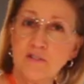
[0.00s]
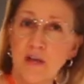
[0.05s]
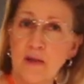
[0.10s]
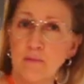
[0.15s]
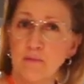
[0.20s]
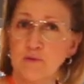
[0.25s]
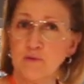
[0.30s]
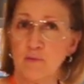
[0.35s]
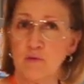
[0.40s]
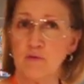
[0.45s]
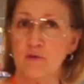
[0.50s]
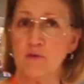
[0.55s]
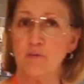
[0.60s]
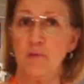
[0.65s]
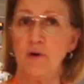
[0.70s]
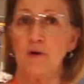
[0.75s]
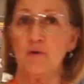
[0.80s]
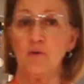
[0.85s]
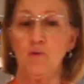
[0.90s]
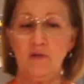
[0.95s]
tablespoons of
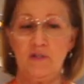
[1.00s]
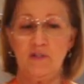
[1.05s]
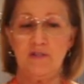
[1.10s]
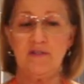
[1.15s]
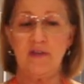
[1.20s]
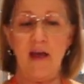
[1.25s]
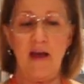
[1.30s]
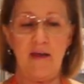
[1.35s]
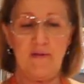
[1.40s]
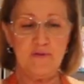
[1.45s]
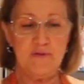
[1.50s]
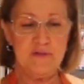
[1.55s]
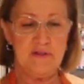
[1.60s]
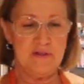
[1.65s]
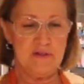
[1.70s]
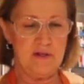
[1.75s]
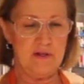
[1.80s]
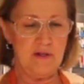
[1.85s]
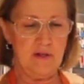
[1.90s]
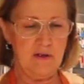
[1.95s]
butter, which is half a
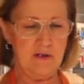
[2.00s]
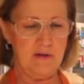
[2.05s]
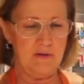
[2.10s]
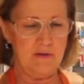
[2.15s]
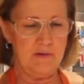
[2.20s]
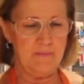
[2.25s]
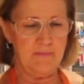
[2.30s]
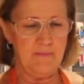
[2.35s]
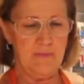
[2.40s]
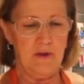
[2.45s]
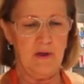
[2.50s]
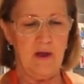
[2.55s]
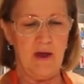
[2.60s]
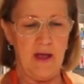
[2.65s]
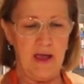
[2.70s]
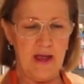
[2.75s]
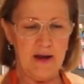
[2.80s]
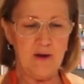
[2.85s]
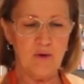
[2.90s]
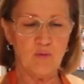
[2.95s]
stick,
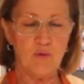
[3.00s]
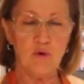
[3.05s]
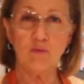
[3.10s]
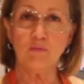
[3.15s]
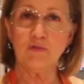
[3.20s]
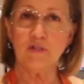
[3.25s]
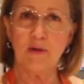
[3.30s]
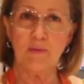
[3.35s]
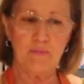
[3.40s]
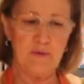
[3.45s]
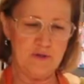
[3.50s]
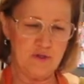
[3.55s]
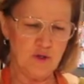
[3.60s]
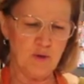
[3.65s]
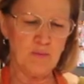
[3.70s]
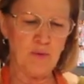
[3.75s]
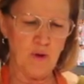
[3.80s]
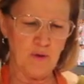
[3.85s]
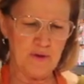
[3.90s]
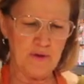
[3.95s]
and at room
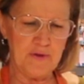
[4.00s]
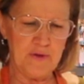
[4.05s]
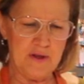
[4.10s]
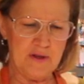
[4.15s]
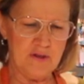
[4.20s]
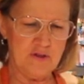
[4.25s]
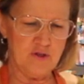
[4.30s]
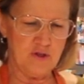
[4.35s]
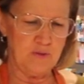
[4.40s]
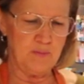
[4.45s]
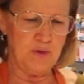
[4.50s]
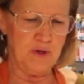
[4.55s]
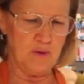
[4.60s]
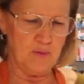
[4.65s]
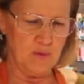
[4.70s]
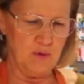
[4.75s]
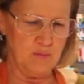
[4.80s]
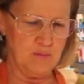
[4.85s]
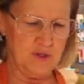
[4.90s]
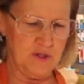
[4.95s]
temperature. Both of these should be
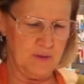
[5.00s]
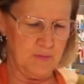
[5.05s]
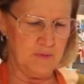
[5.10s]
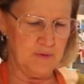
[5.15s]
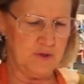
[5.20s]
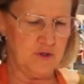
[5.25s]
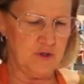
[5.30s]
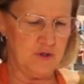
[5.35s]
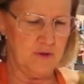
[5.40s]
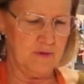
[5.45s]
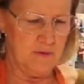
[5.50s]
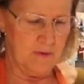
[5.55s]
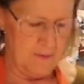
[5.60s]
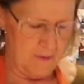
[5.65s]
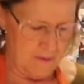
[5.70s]
at room temperature.